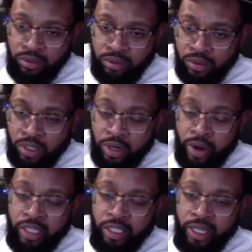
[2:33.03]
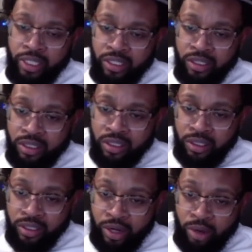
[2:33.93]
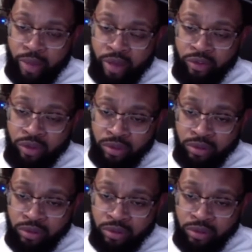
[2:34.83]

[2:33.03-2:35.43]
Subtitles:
Congratulations, Darrell Bevell.